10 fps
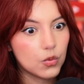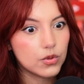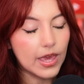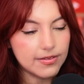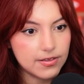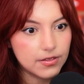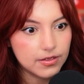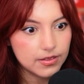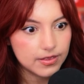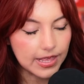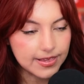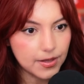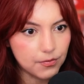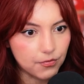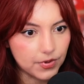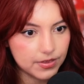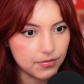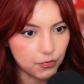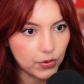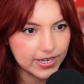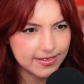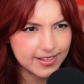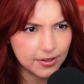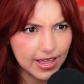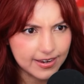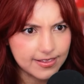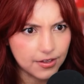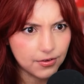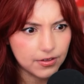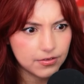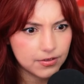Yes, that's him with when he still had his earring.